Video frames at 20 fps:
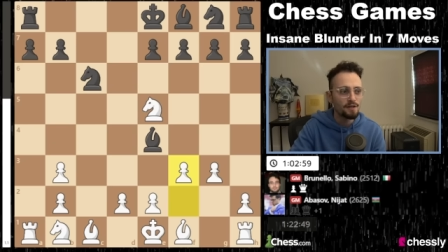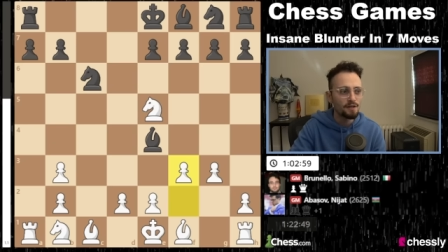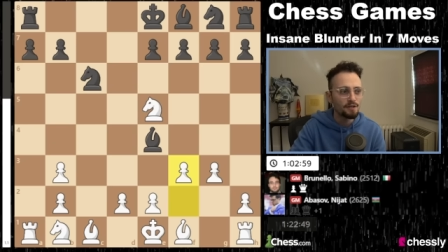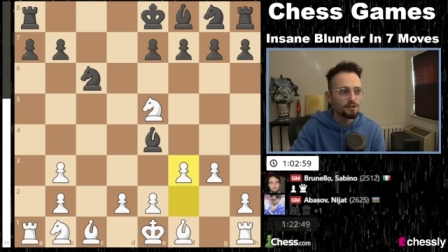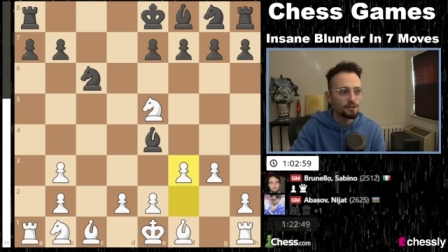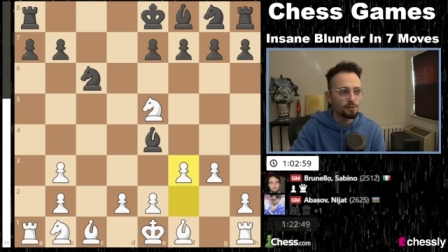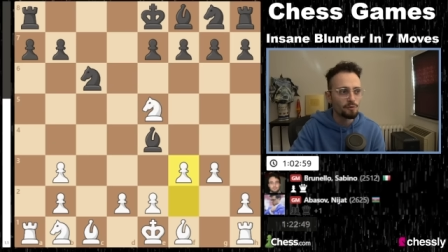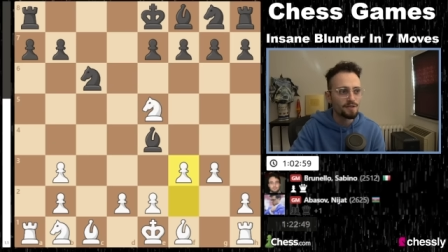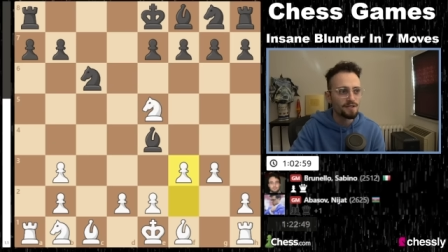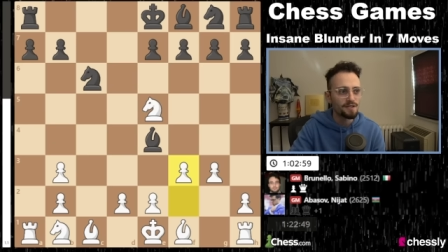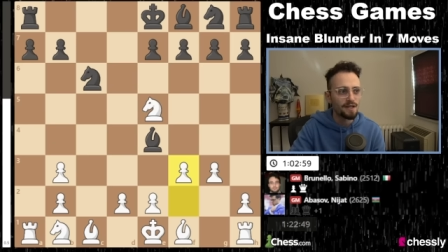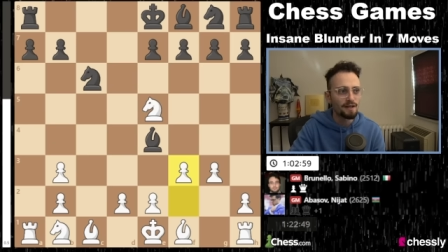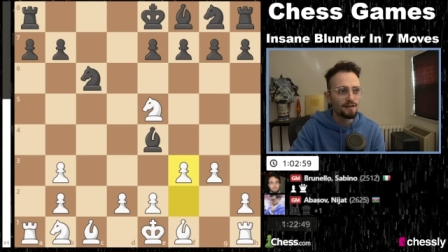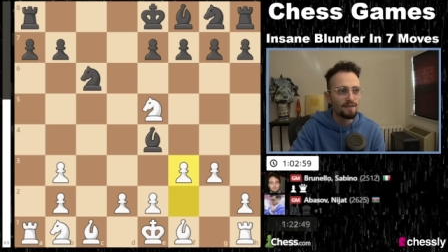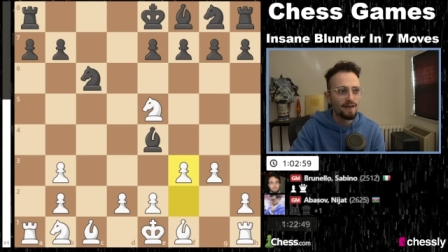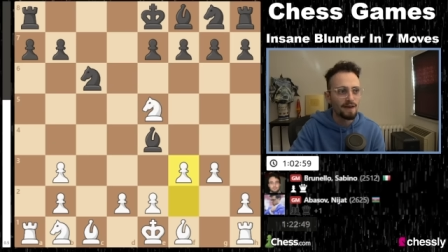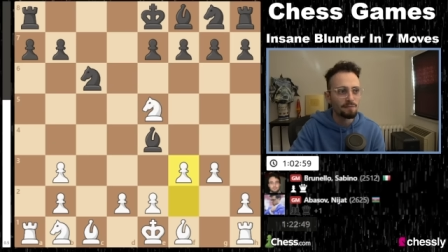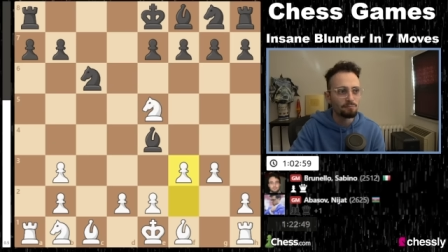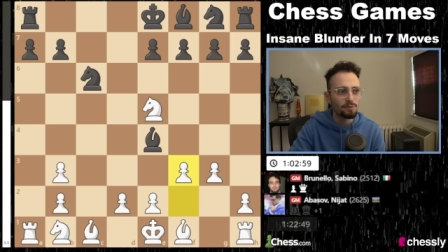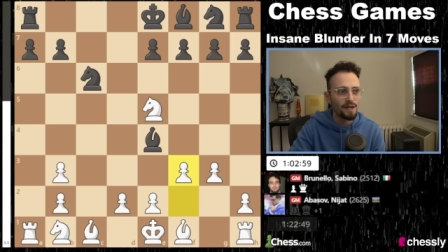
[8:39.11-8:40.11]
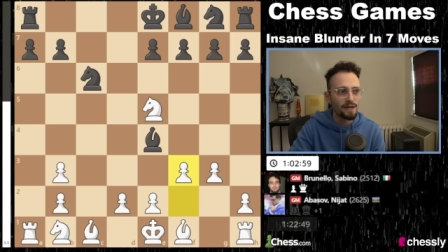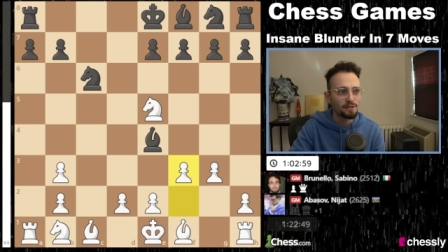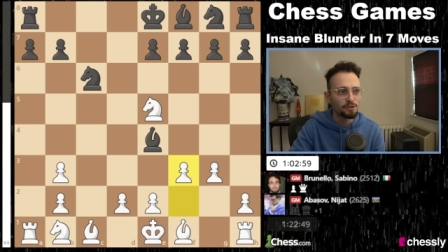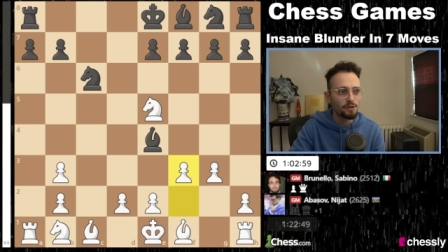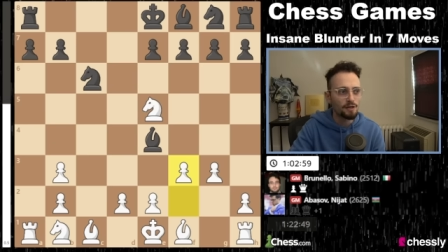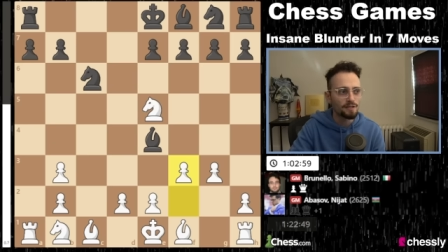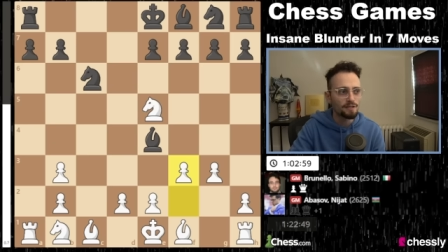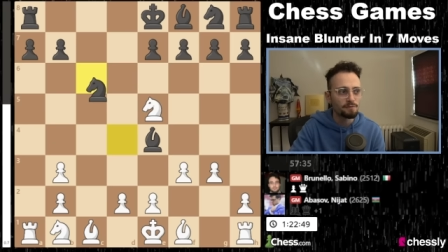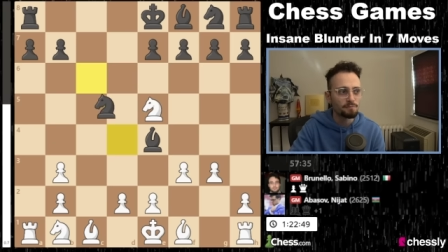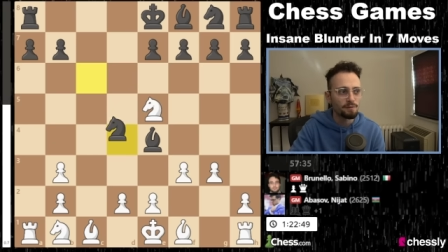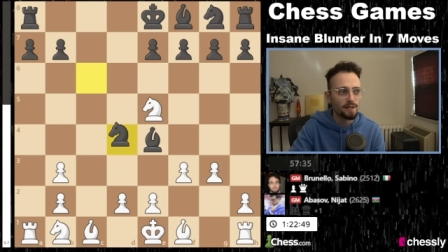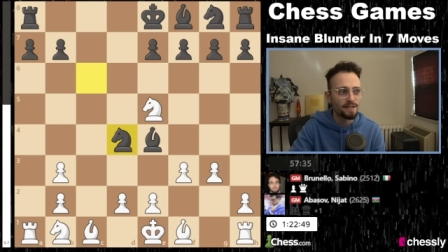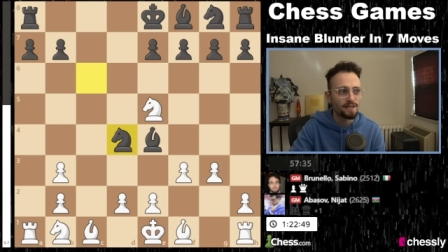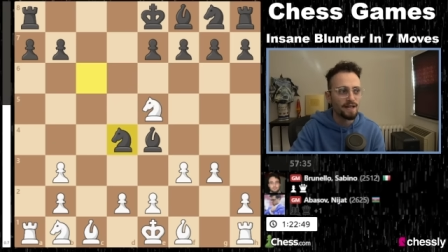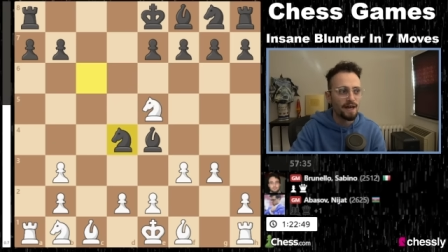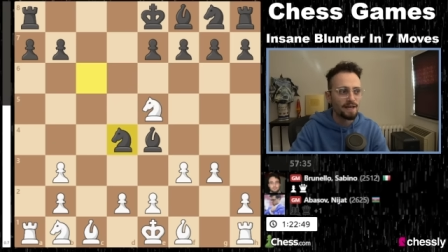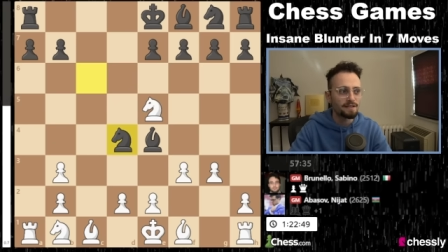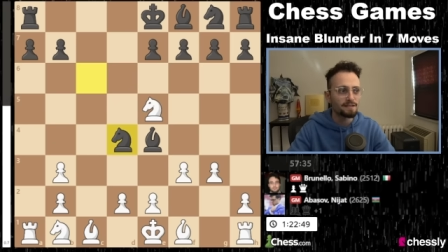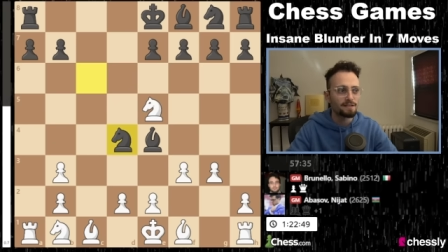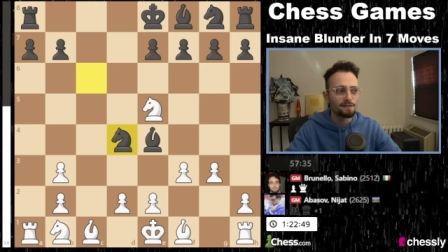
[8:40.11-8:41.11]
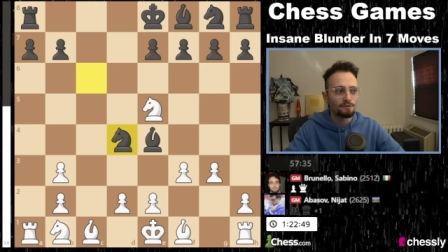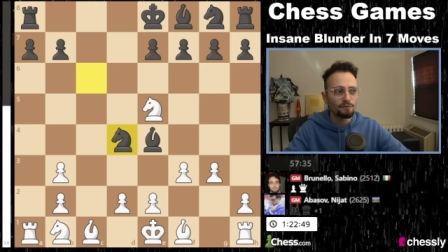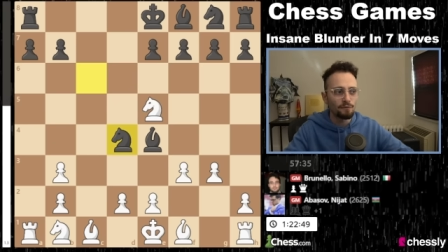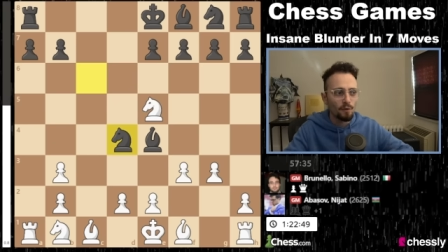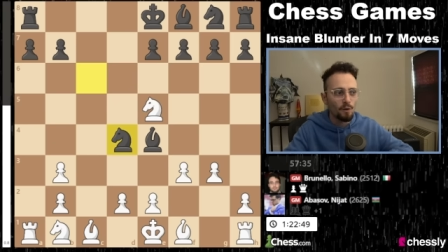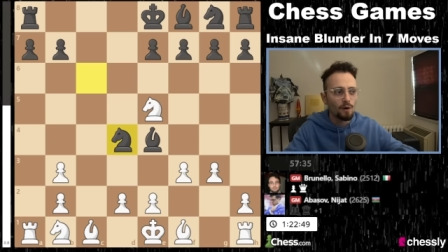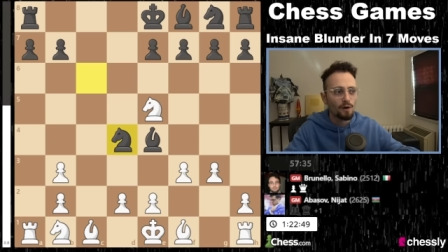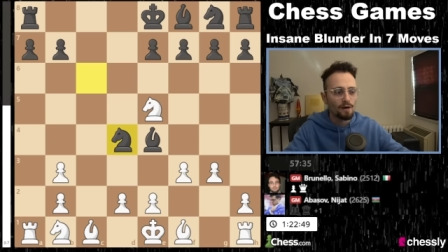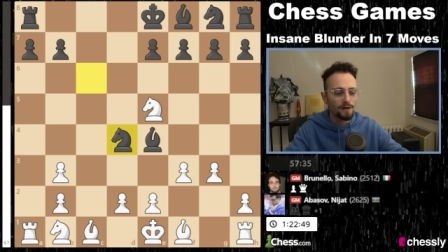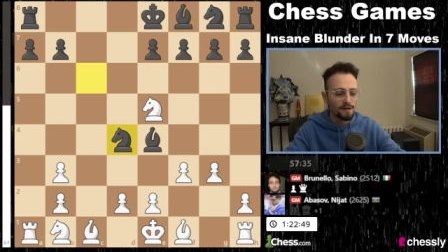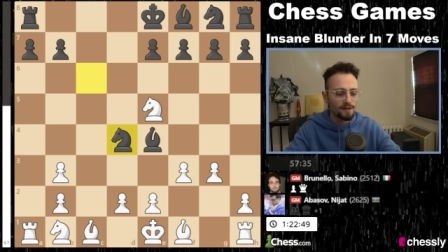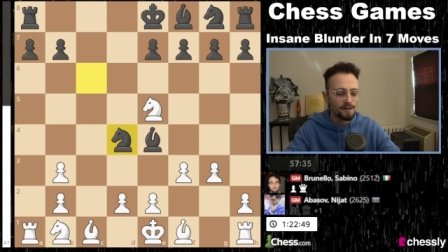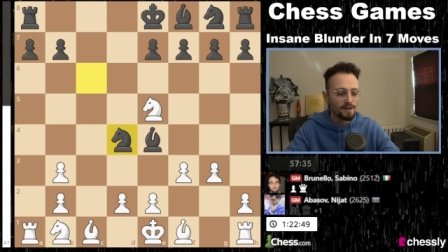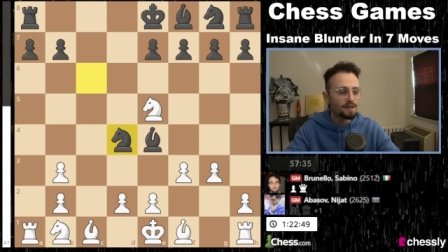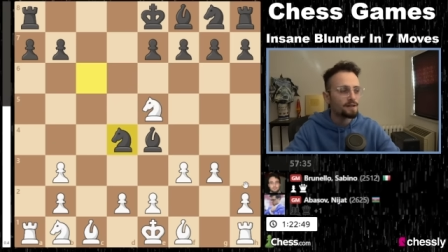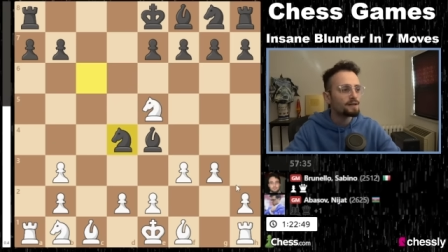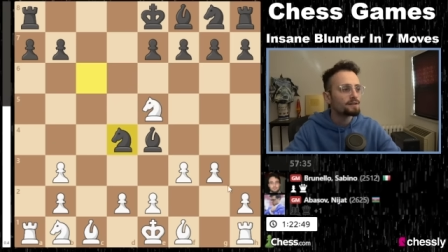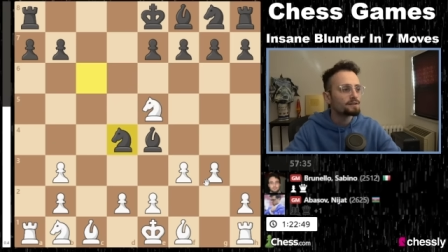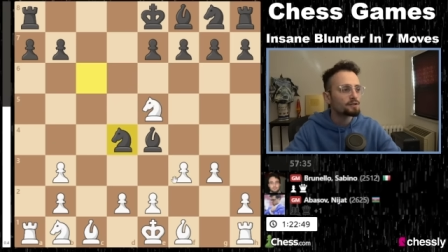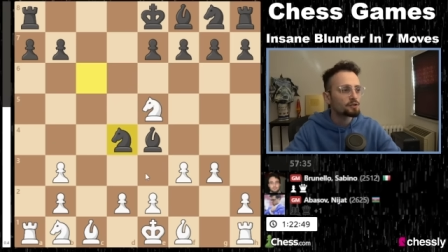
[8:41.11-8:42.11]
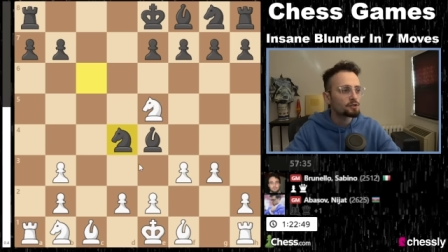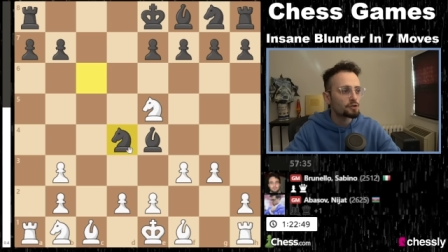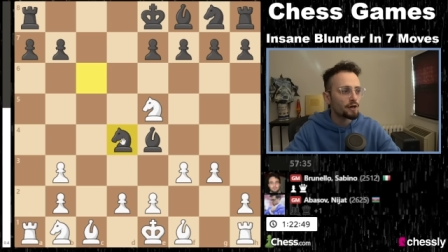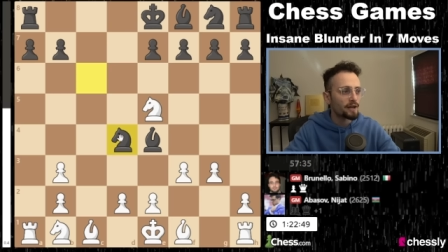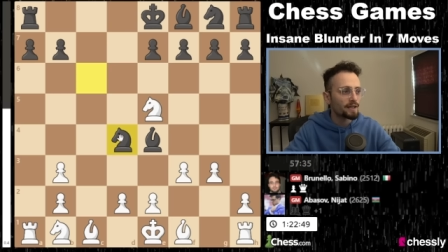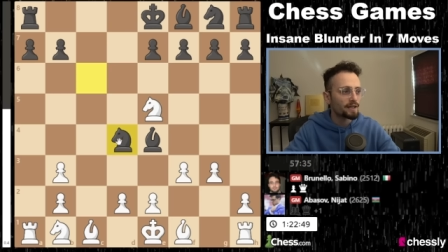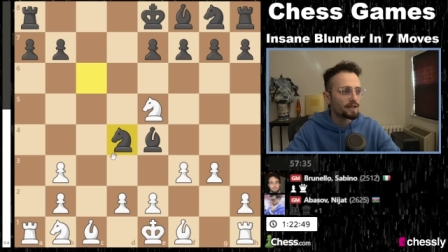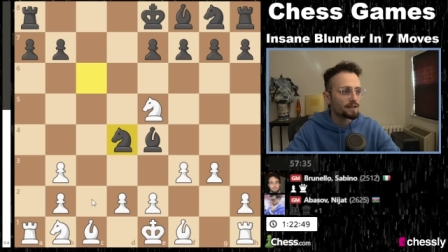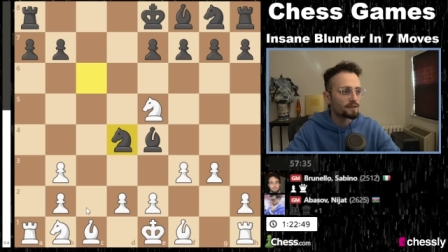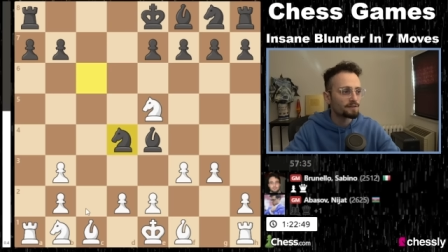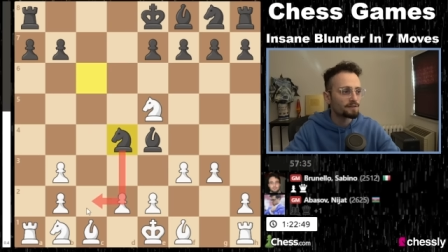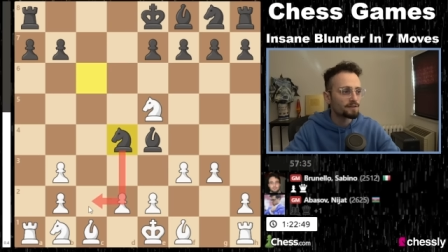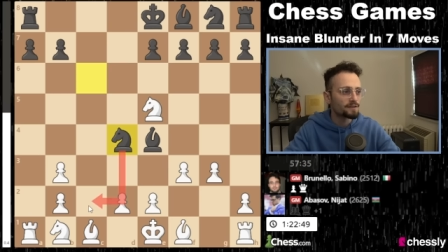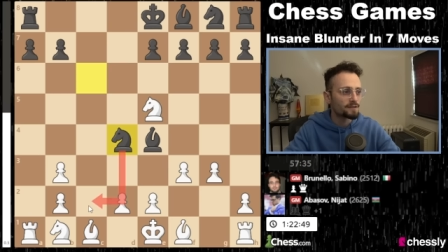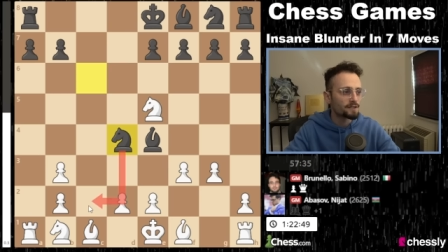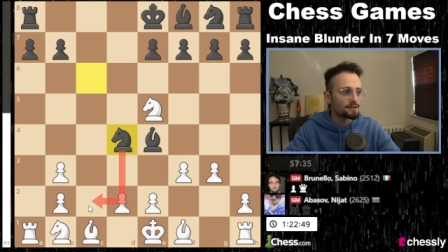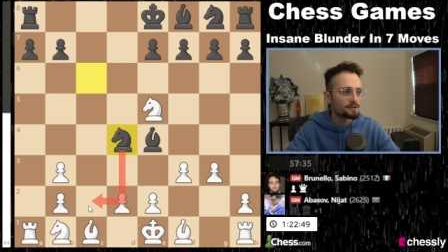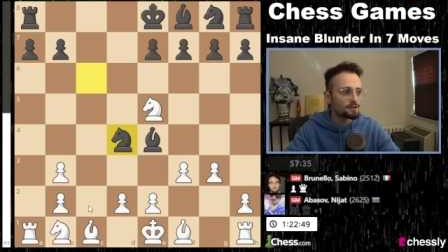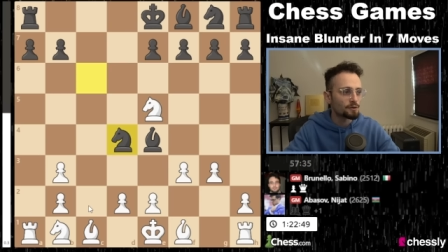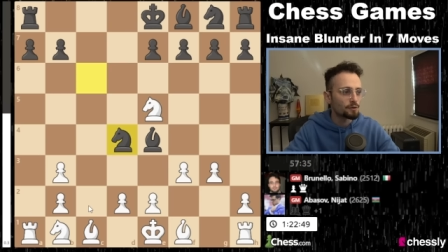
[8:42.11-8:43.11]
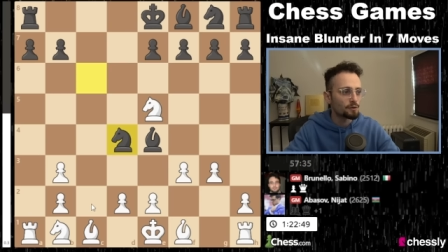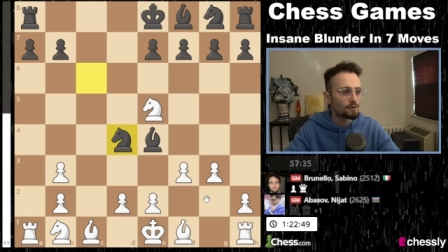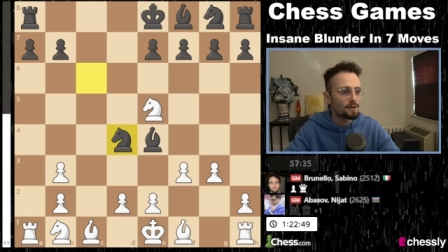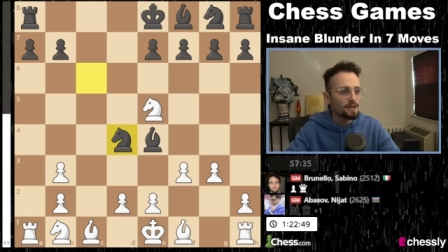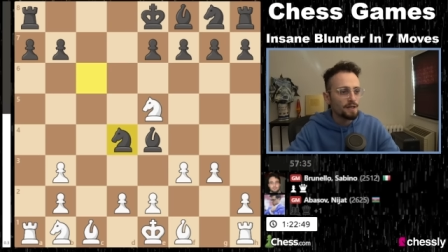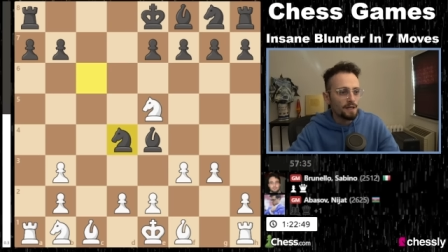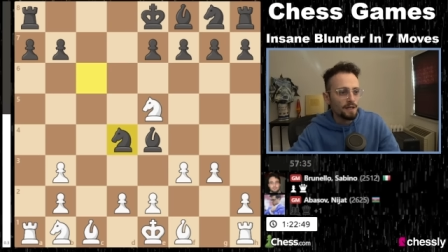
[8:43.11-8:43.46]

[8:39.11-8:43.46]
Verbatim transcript: So instead of that, black tries to play knight d4 to try to get into c2.